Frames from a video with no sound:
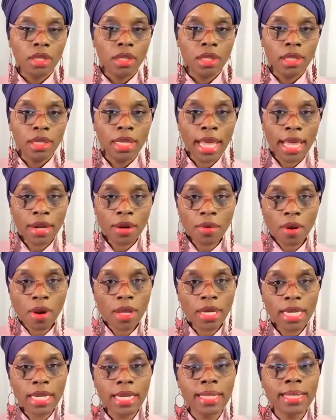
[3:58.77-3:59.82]
Later
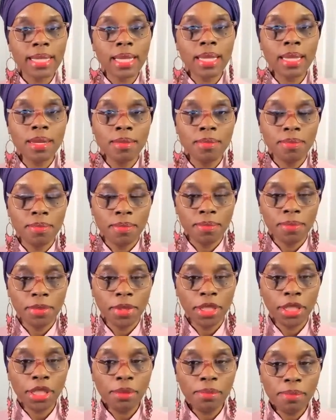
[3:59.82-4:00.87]
on in this clip,
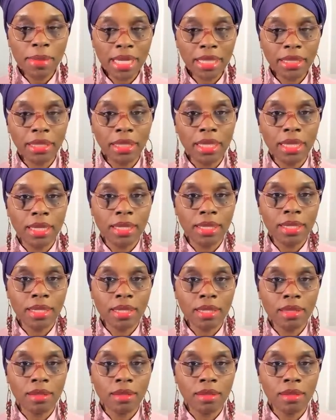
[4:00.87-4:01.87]
she mentions